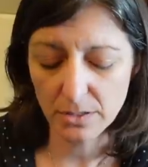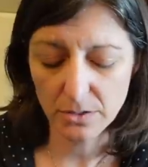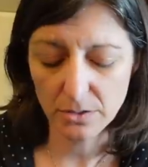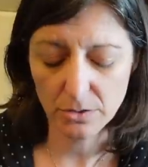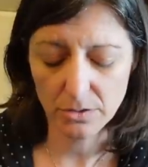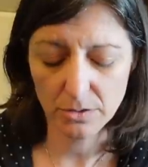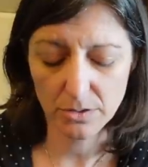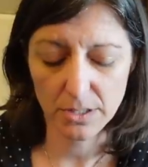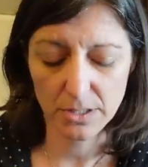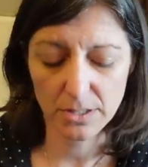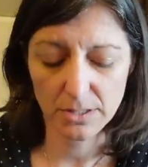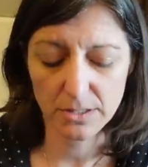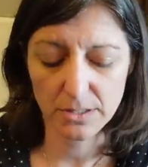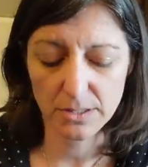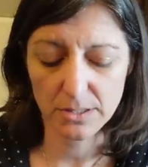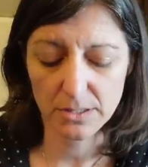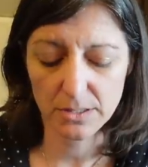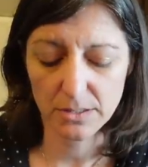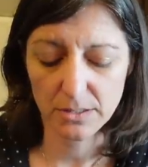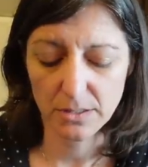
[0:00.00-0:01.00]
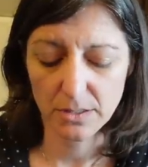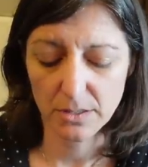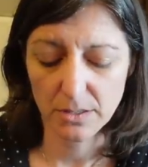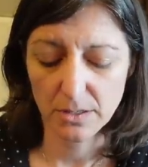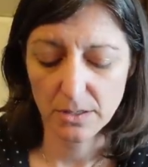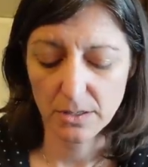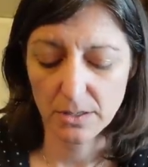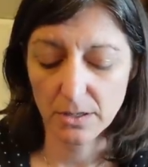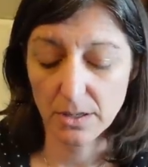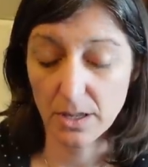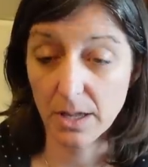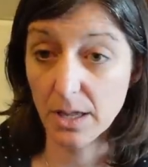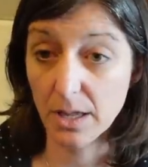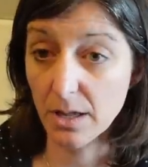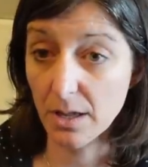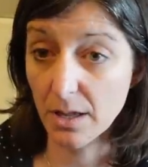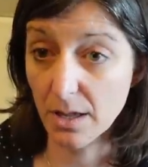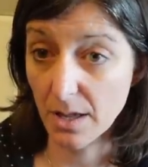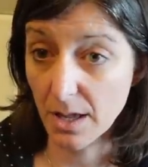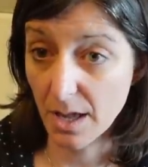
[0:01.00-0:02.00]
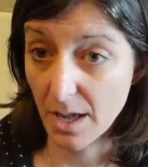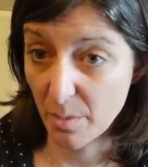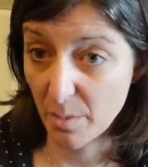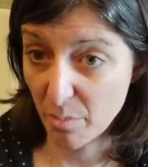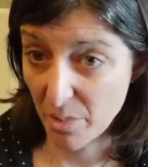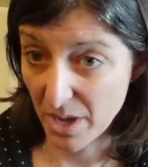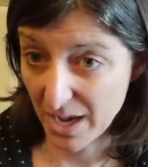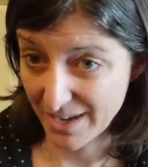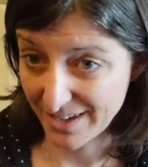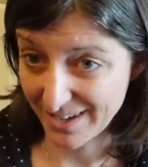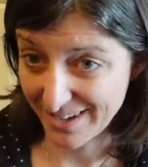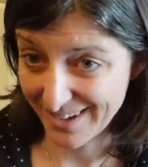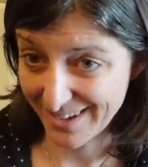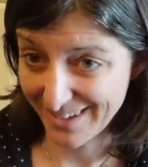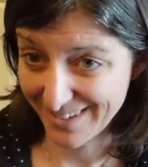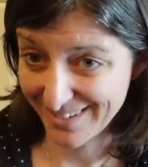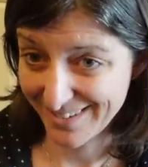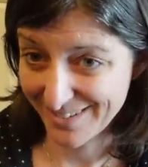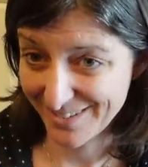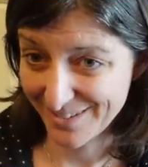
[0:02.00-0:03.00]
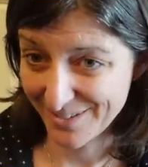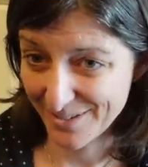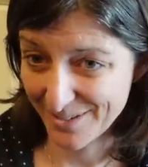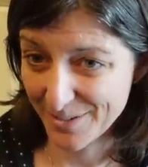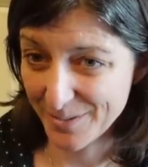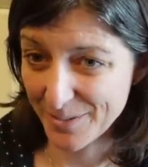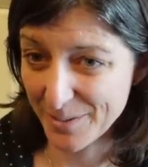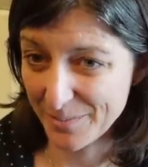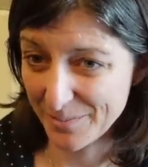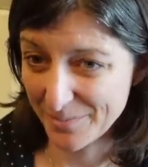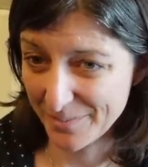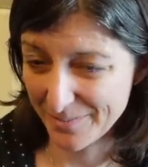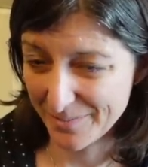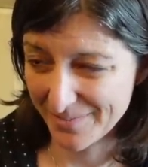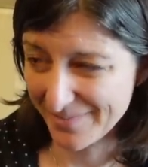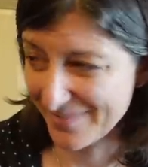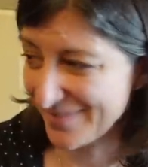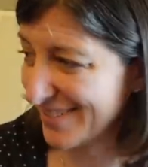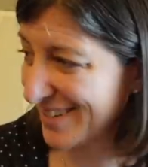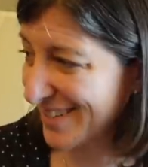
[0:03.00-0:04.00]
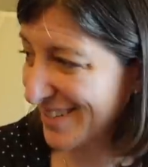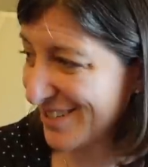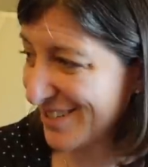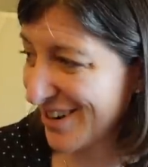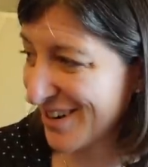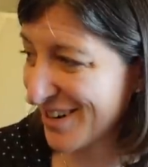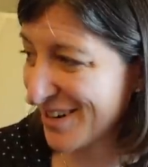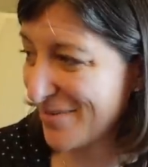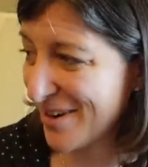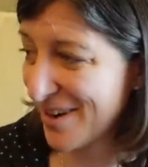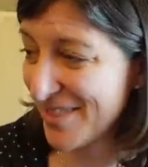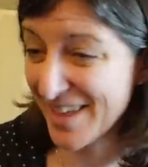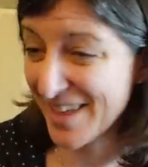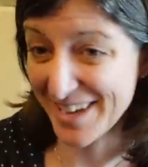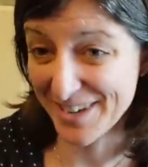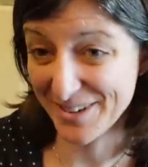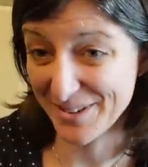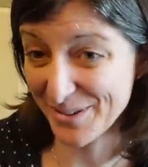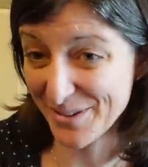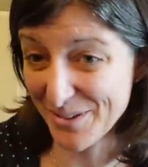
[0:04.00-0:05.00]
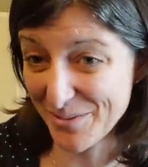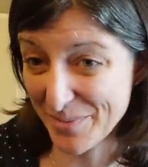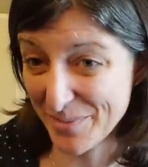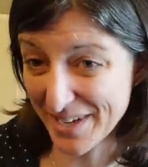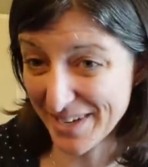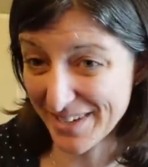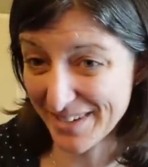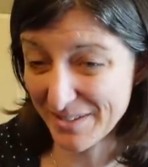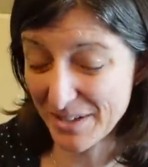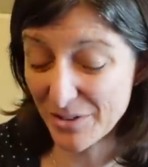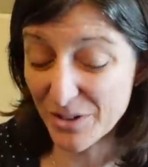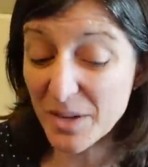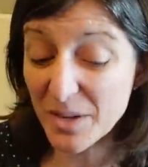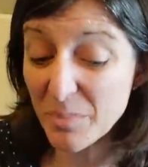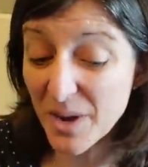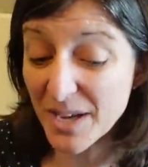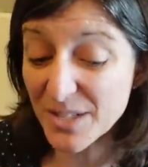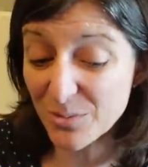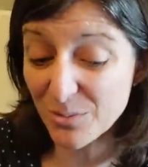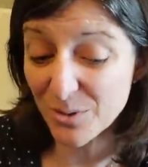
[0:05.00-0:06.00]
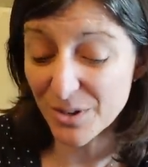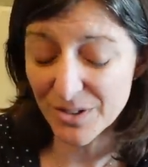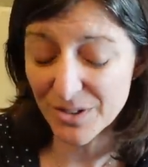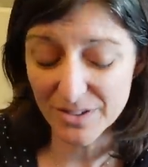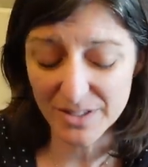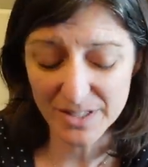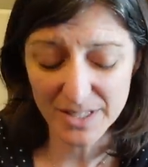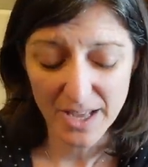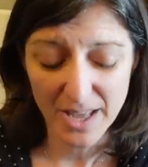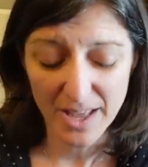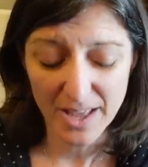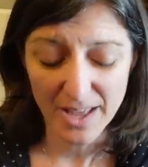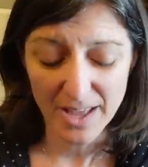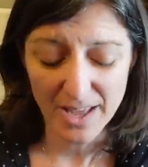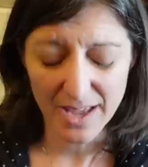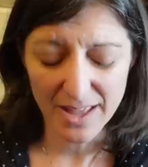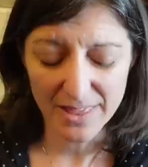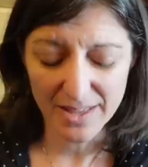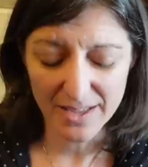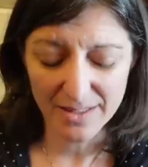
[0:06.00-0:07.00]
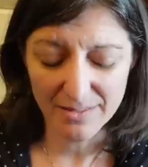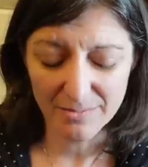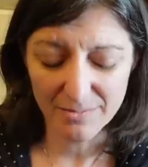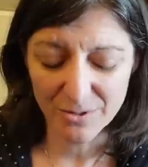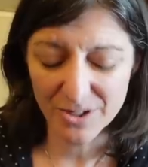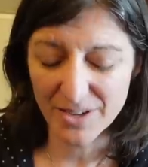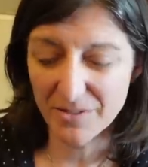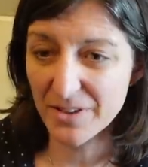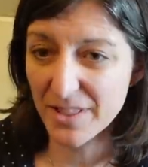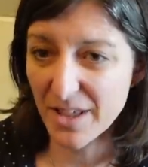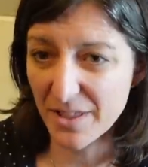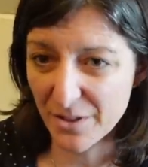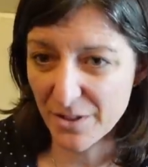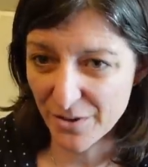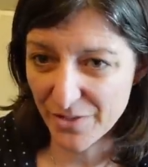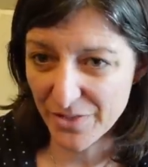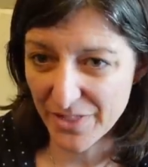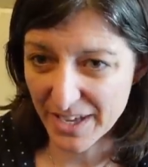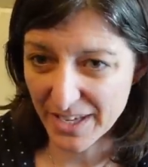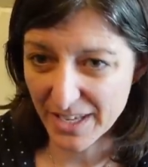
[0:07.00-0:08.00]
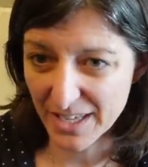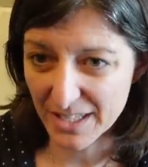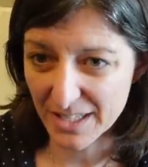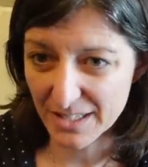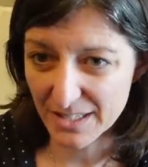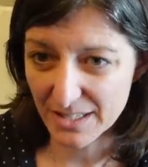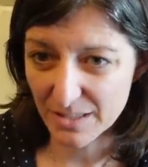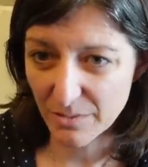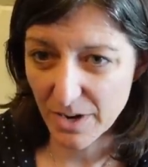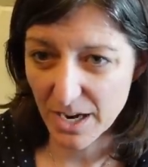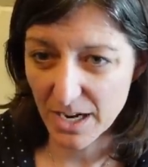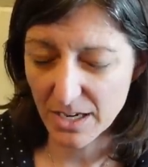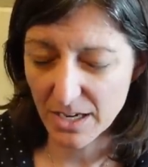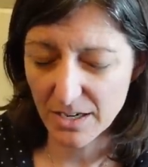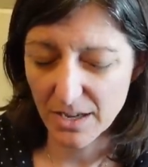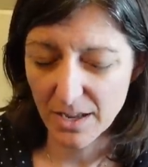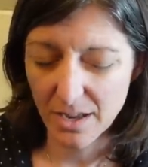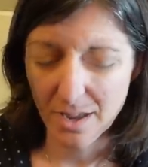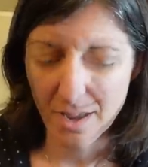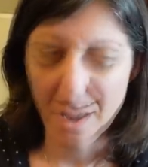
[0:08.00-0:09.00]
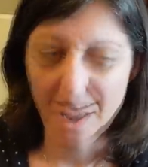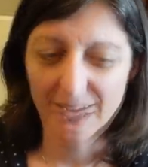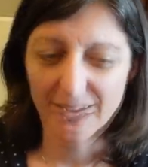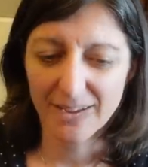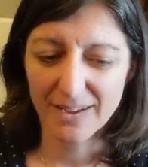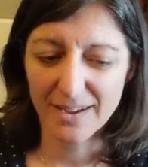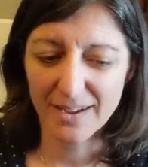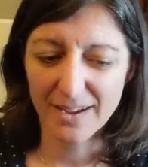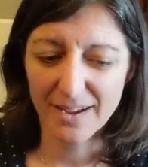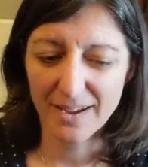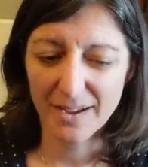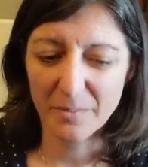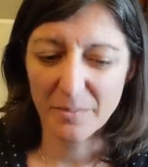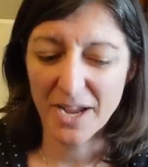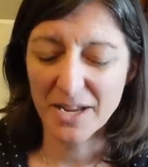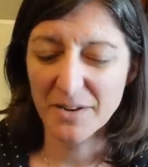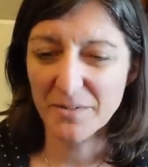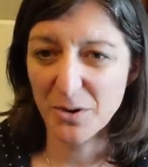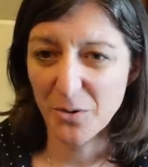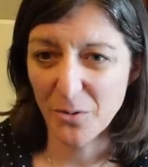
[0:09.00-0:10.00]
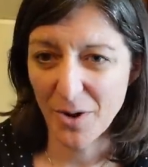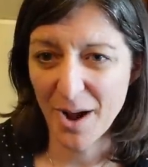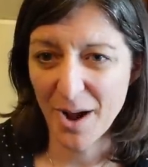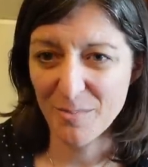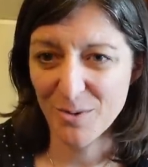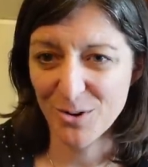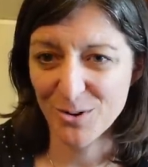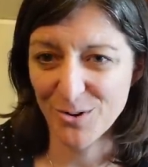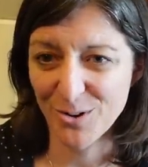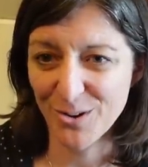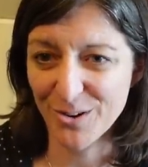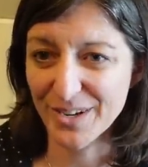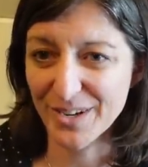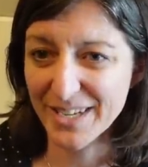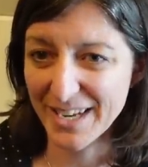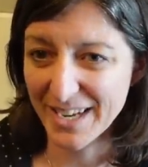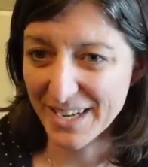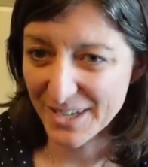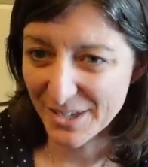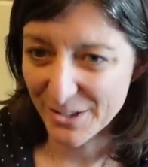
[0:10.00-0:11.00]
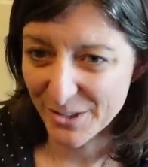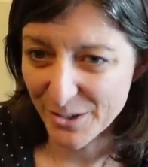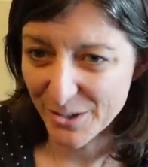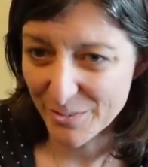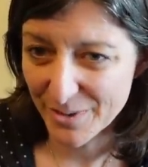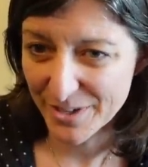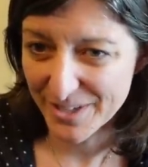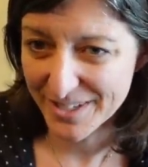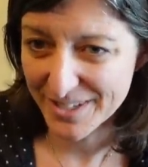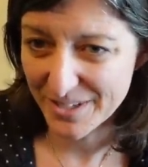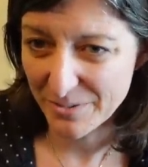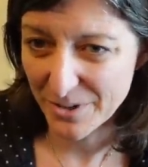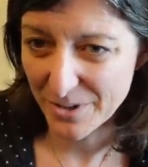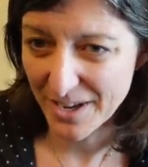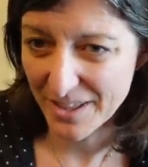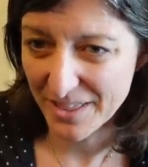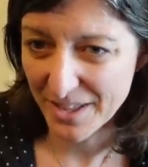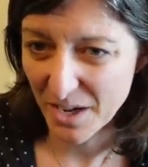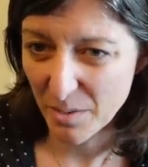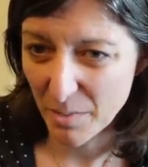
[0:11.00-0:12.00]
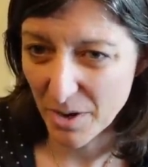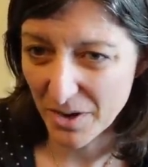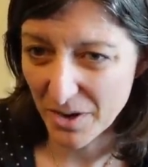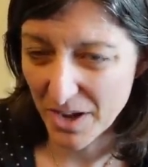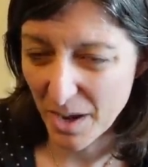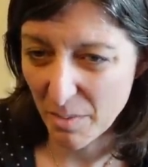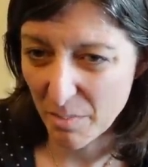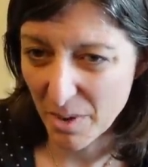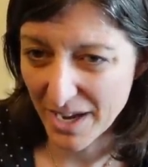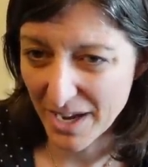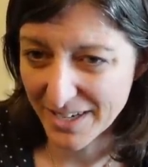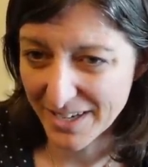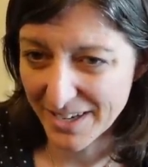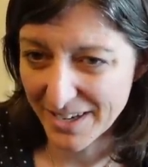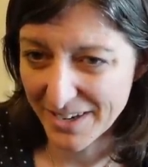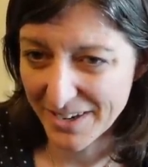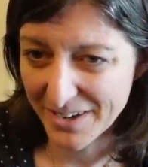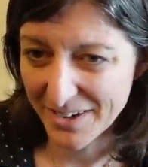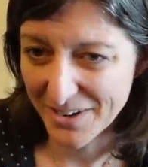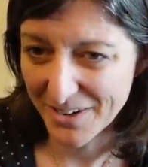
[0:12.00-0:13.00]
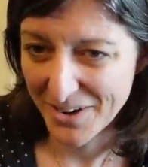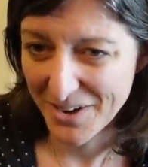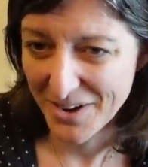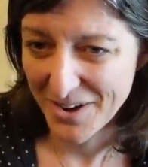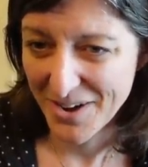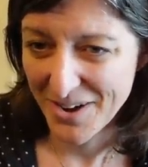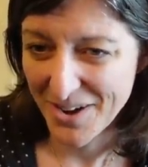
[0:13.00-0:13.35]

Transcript: deterrence, campaigning, we can talk about that a little bit. They're like buzzwords. And then whatever that 3rd thing is, right? I'm kind of a grammar nerd. Can I get a little bit into what I think about campaigning? Sure.